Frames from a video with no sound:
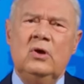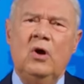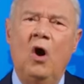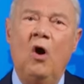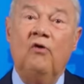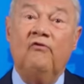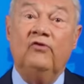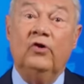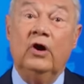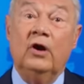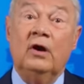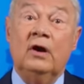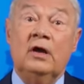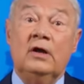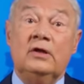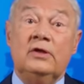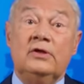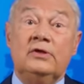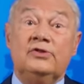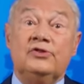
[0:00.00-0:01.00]
over
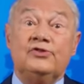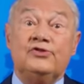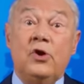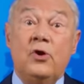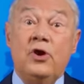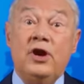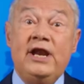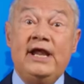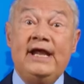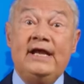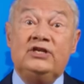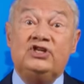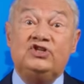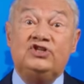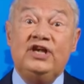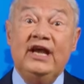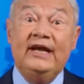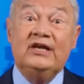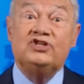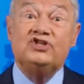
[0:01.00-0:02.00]

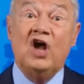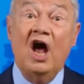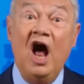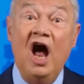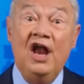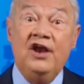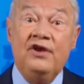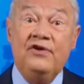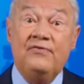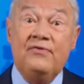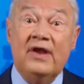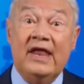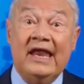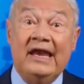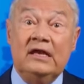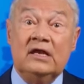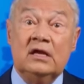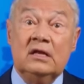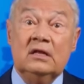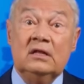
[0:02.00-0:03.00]

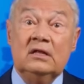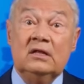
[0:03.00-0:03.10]
3,600